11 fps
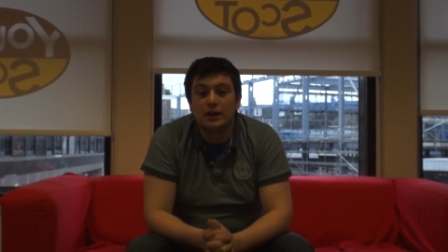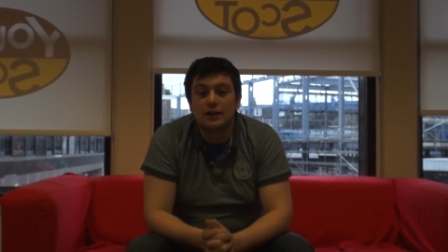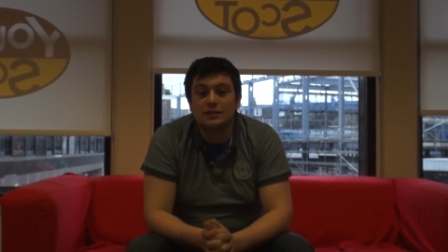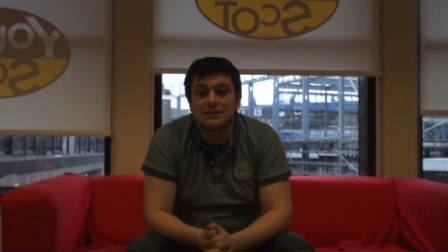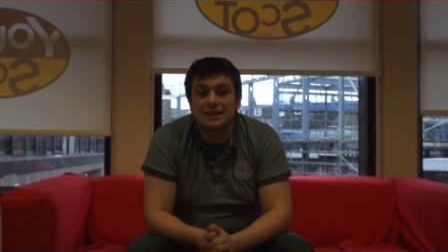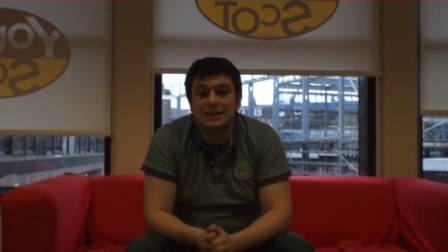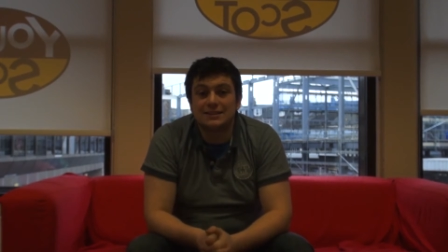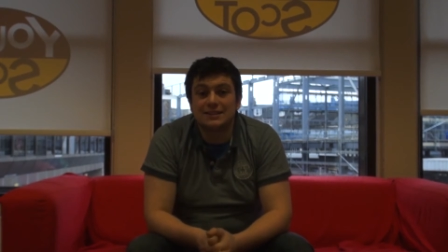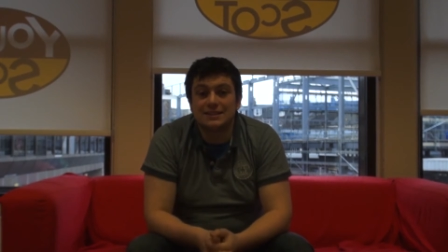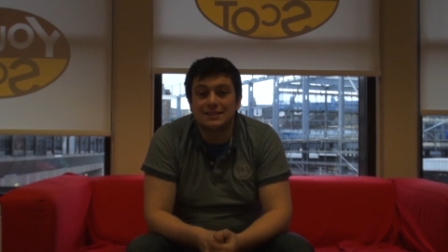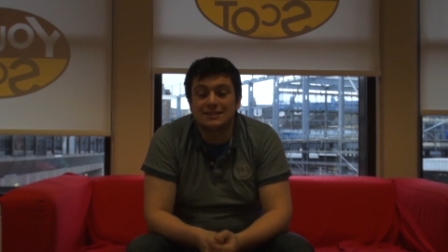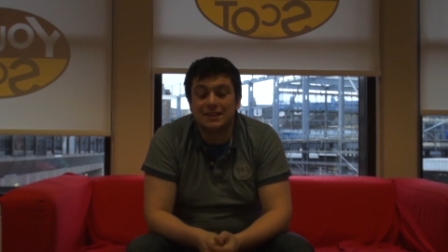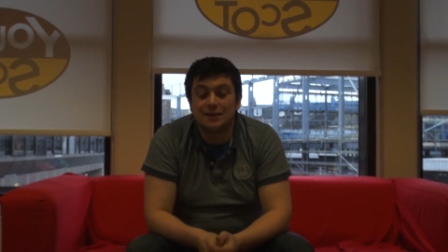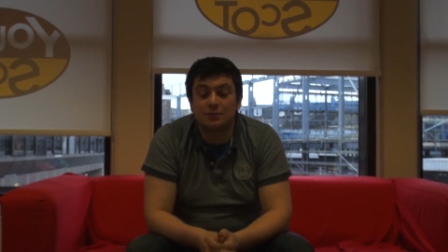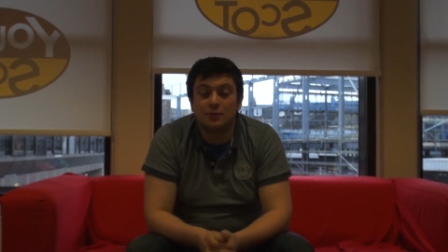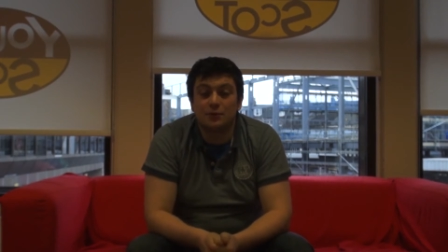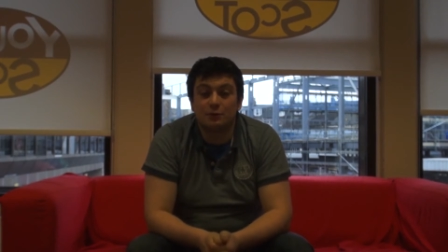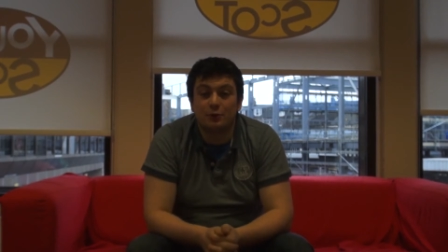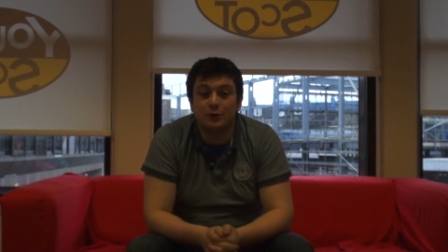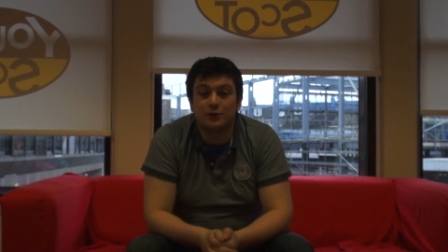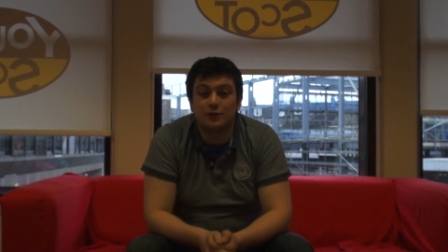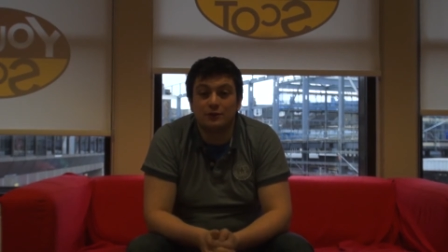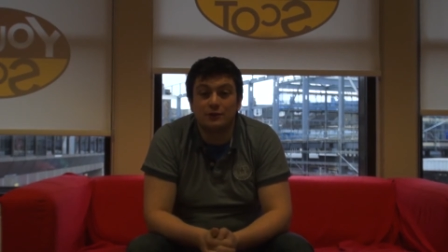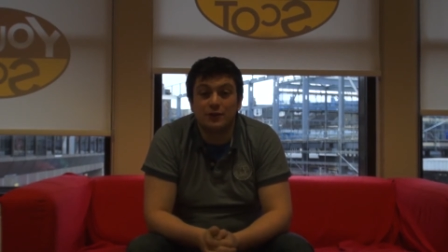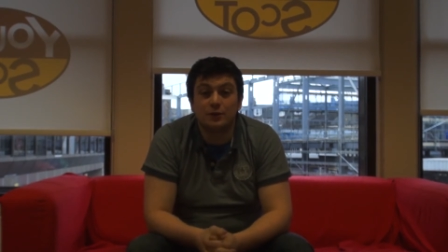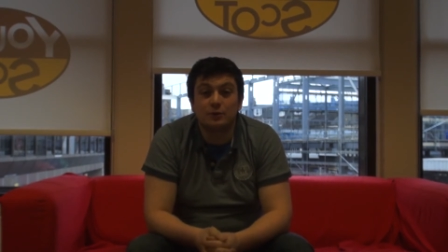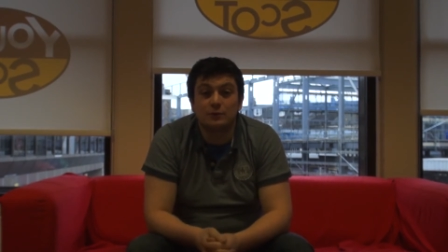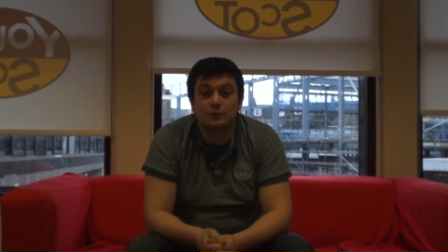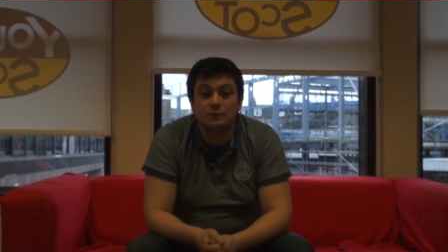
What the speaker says: stays the same throughout the video.